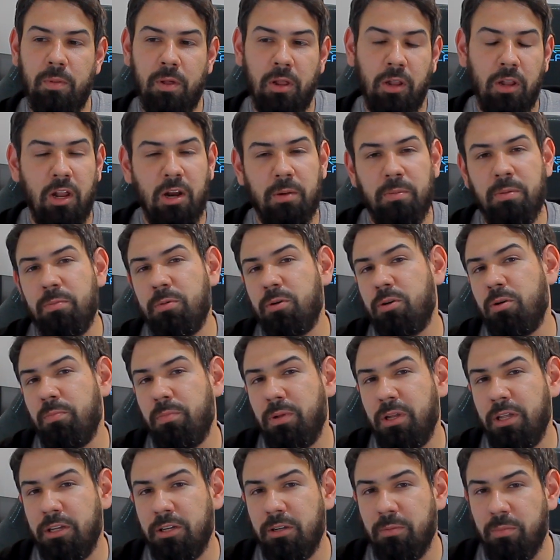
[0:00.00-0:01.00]
A lot of people
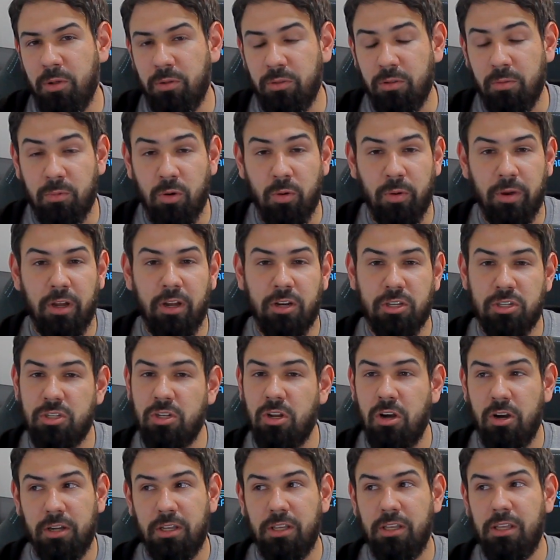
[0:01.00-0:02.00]
complained about them going out of
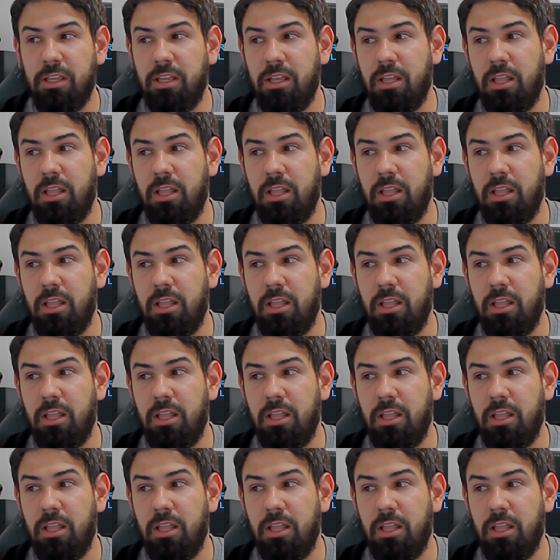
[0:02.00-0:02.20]
stock